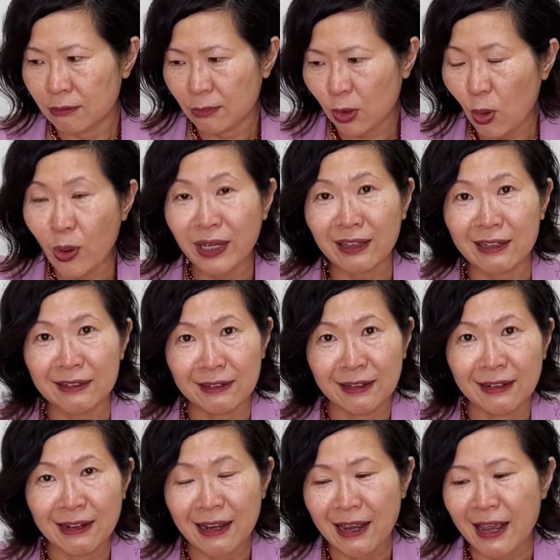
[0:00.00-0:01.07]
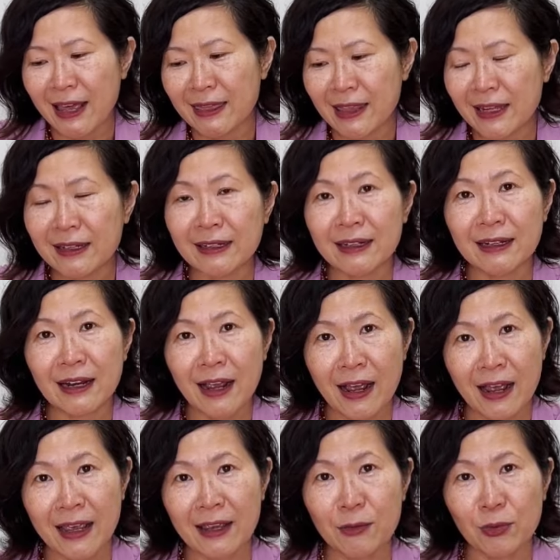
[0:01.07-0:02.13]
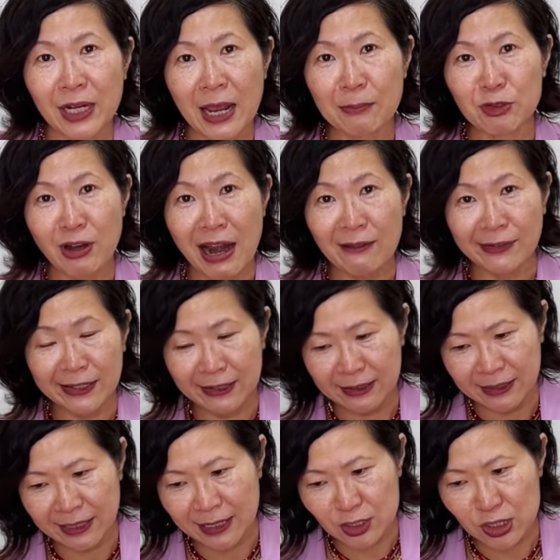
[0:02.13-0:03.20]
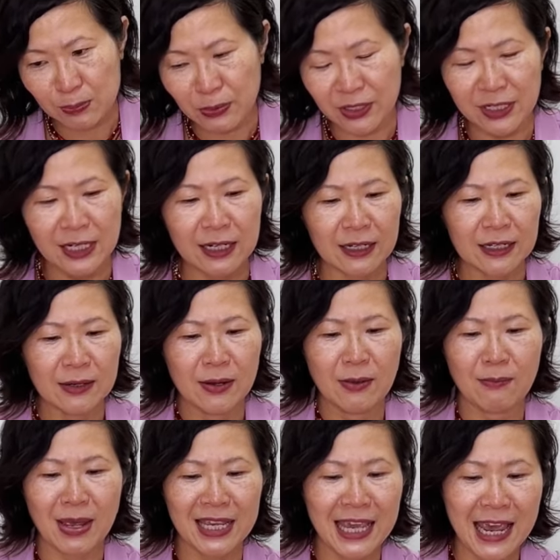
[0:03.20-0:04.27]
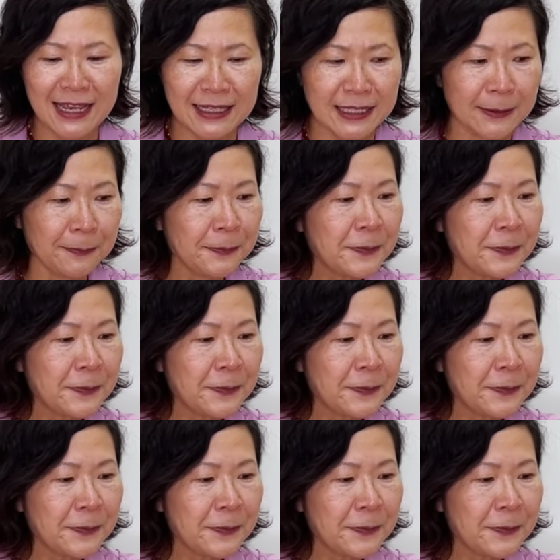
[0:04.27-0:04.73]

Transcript: coil it, and then when I'm traveling, I just put it in my case.